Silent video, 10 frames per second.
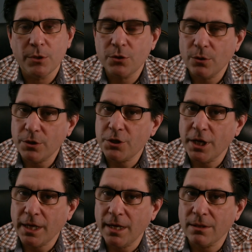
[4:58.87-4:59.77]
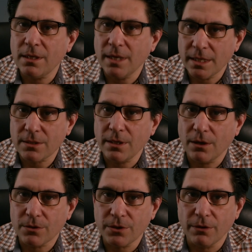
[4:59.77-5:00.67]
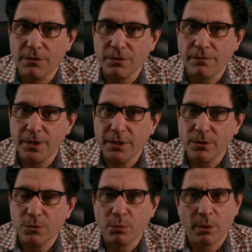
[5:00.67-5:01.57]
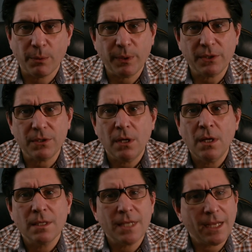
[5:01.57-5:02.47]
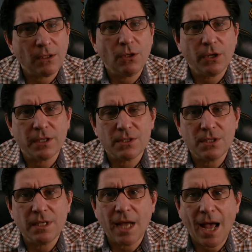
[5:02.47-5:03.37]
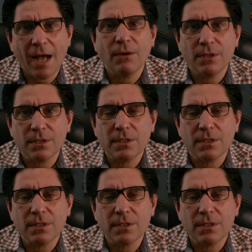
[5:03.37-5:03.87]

Be sure to check out the next in our series of videos where we'll take a look and see how